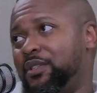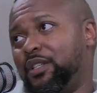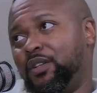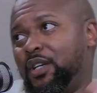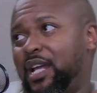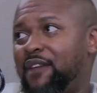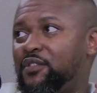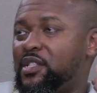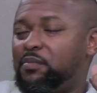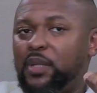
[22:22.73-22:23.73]
You're gonna have
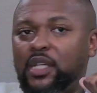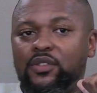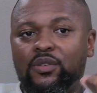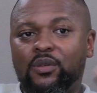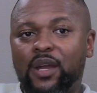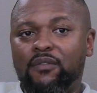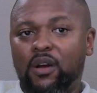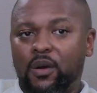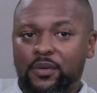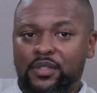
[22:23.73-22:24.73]
to speak to whoever
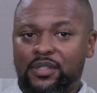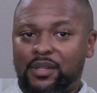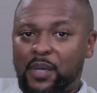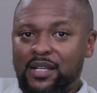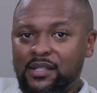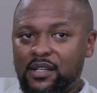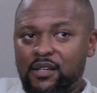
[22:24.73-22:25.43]
owns the master,